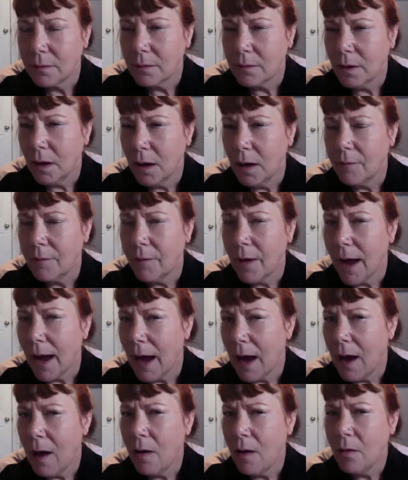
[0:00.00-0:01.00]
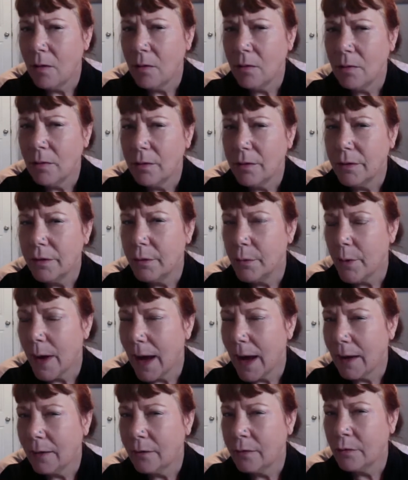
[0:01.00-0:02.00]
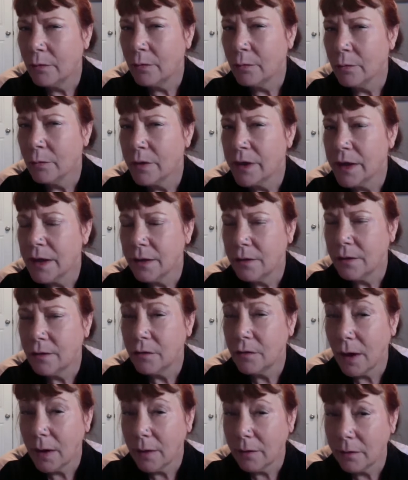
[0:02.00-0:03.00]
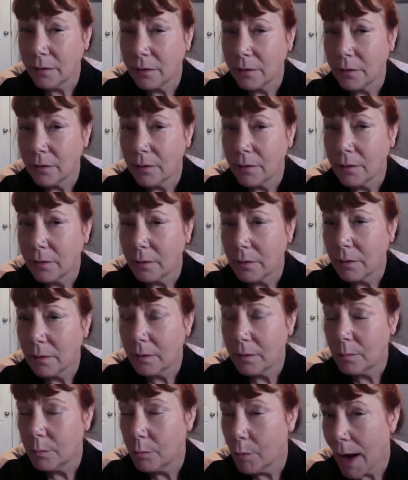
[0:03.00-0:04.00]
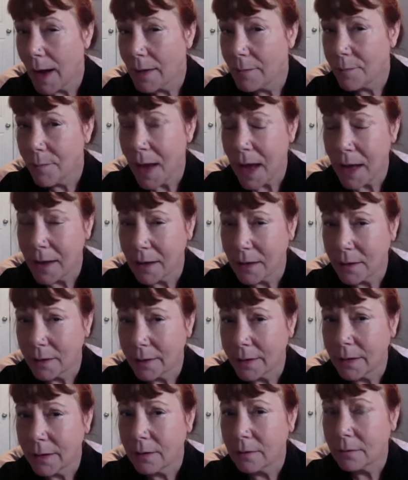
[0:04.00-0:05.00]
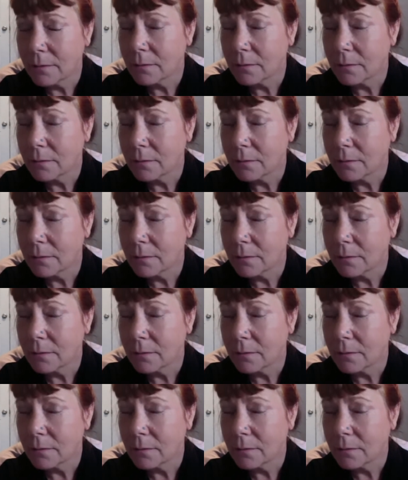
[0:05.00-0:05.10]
of how you had to readjust pragmatically